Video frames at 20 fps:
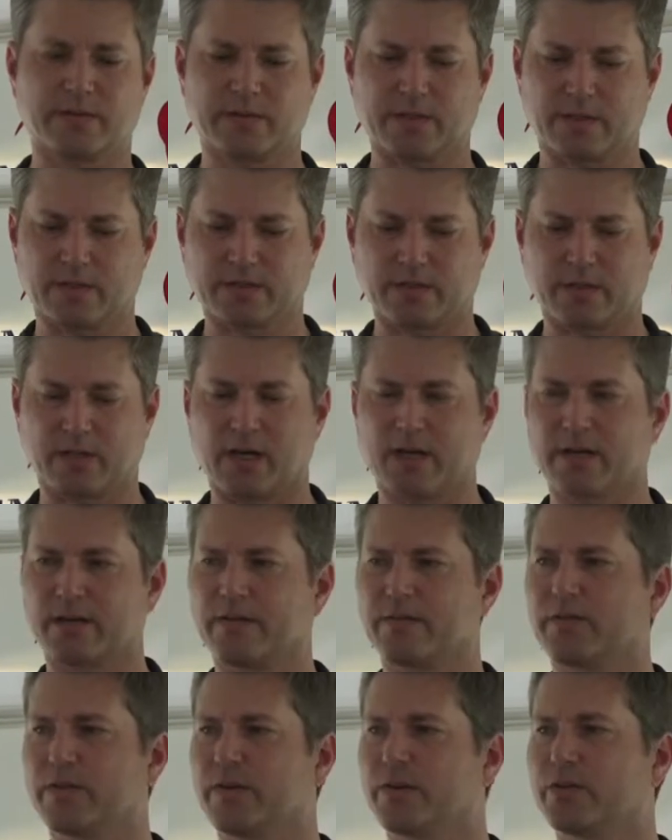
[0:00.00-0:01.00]
There's a lot
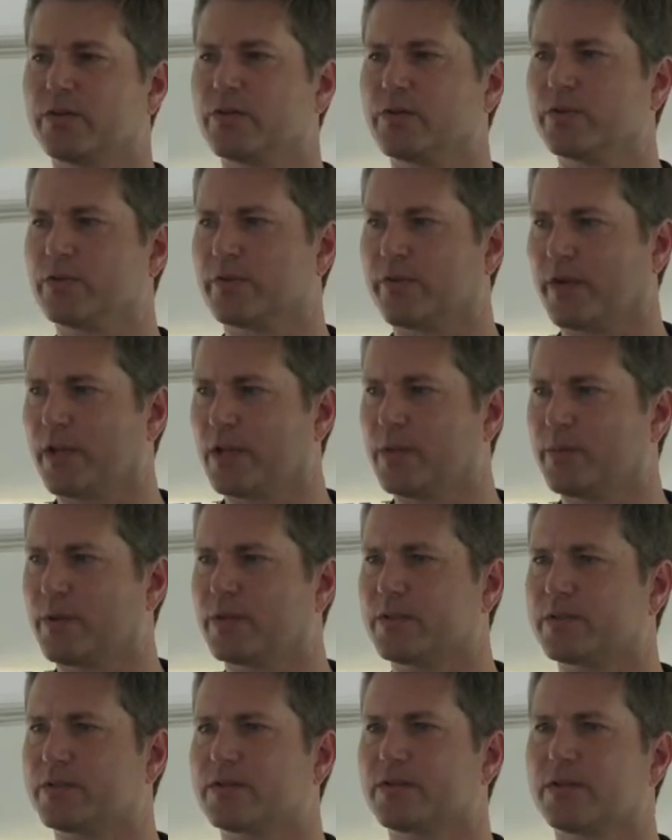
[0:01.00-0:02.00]
of new
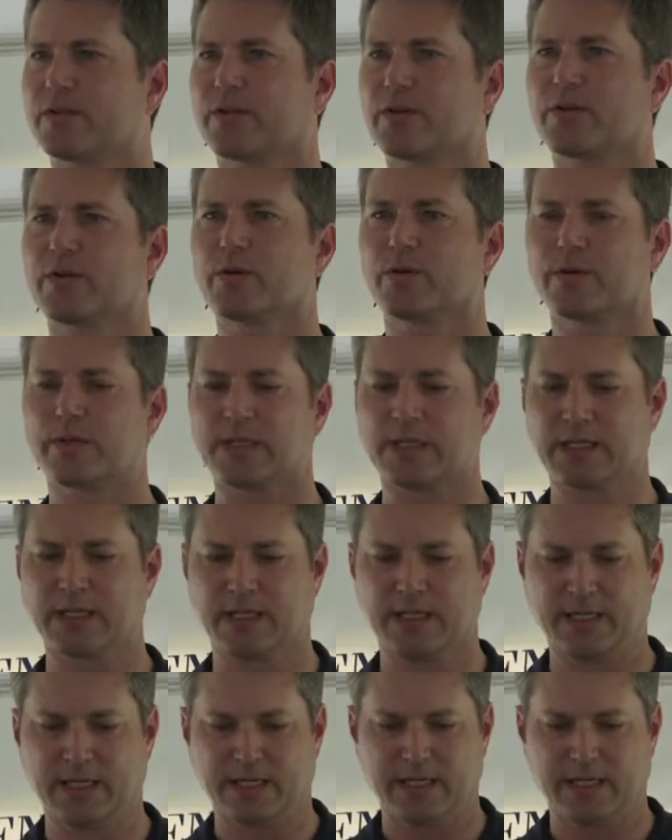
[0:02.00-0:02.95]
developments occurring.